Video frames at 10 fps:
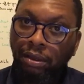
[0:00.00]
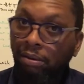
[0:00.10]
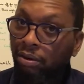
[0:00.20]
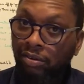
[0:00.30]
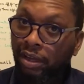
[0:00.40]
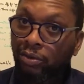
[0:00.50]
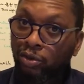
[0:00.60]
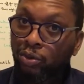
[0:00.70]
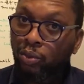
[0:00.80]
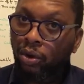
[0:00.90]
because I
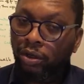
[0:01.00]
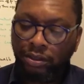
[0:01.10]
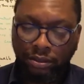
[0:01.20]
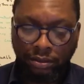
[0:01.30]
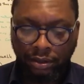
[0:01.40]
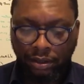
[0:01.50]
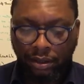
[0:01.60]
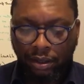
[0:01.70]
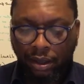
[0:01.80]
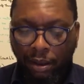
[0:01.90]
do watch,
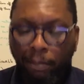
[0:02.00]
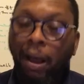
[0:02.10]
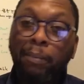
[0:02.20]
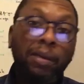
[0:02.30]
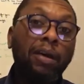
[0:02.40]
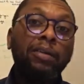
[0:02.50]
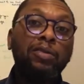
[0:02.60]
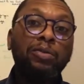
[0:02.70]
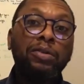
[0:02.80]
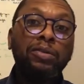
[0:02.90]
but I'll be
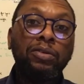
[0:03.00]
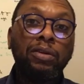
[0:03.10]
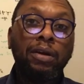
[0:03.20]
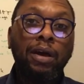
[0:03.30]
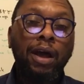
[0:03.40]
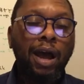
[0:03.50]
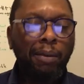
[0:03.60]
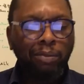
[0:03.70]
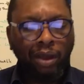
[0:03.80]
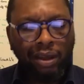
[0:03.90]
honest with you.
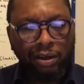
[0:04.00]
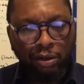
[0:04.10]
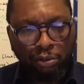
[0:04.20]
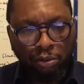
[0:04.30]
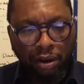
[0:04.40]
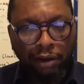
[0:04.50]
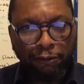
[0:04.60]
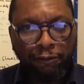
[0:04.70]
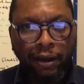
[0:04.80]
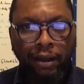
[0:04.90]
I'm not a great
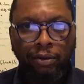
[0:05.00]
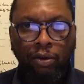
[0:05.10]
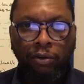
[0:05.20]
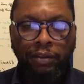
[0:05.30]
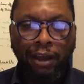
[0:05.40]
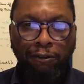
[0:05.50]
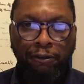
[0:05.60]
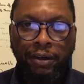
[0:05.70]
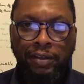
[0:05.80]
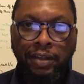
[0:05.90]
fan of that
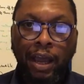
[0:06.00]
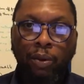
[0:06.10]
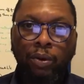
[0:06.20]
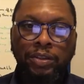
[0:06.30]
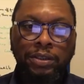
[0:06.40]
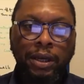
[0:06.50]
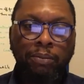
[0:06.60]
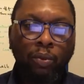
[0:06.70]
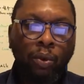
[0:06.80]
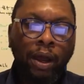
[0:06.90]
phrase, high watch time.
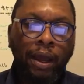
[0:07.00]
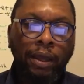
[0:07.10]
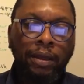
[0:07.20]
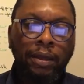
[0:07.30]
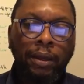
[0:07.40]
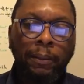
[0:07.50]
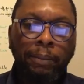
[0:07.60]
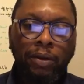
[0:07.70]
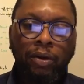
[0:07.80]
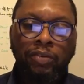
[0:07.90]
Why?
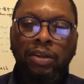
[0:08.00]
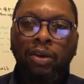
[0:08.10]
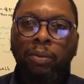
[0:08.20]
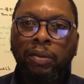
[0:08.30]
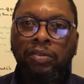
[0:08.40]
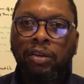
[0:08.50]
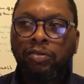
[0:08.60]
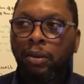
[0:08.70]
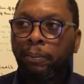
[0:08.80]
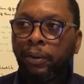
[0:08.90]
Because it almost gives
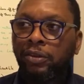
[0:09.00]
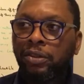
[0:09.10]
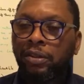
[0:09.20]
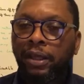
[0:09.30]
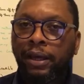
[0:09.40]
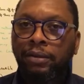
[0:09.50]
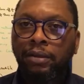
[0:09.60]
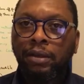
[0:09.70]
the impression that